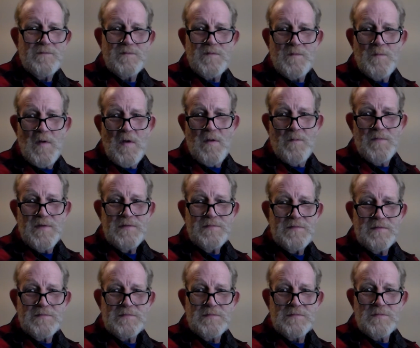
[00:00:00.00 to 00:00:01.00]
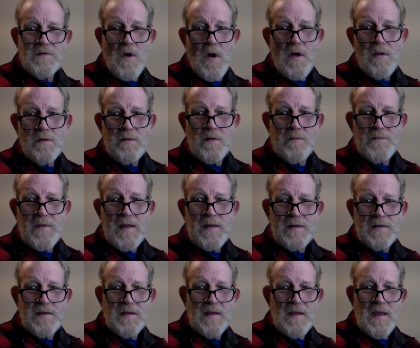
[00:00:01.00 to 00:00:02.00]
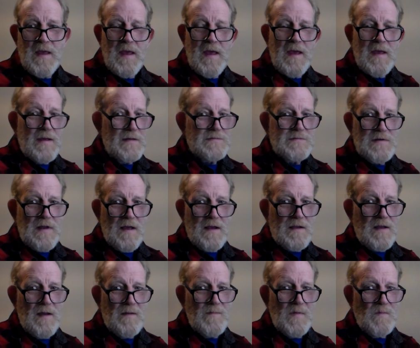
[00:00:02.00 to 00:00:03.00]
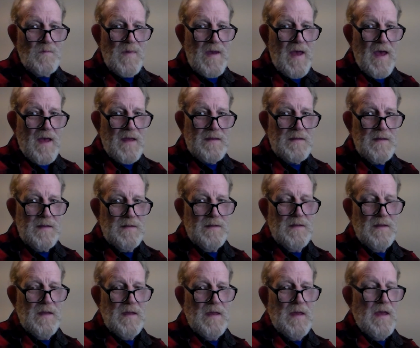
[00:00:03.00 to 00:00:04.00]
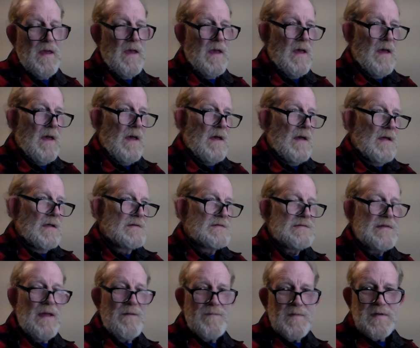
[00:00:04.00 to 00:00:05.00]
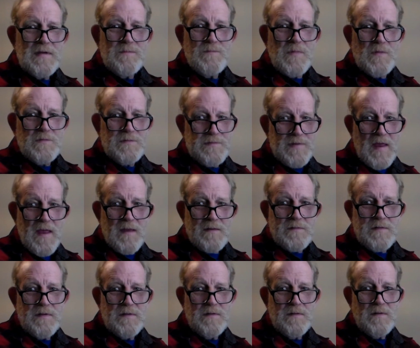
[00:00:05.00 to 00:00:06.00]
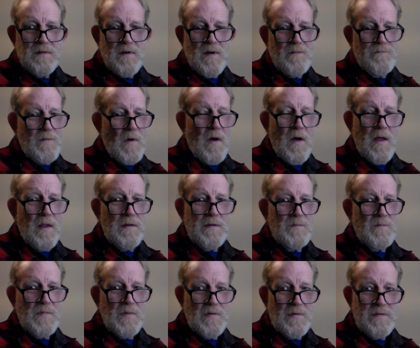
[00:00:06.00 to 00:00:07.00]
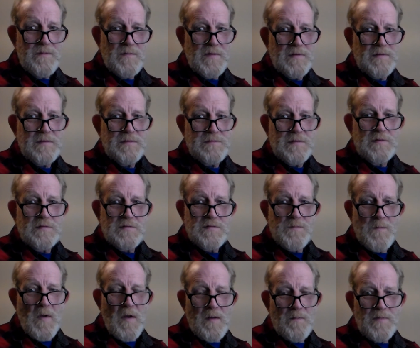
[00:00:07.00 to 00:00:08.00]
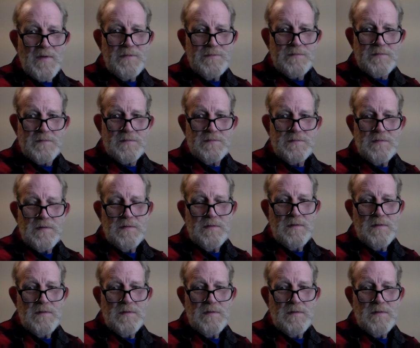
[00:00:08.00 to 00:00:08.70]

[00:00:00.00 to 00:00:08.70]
of small business is gone already. It's not coming back. 70% of all employment is in small business,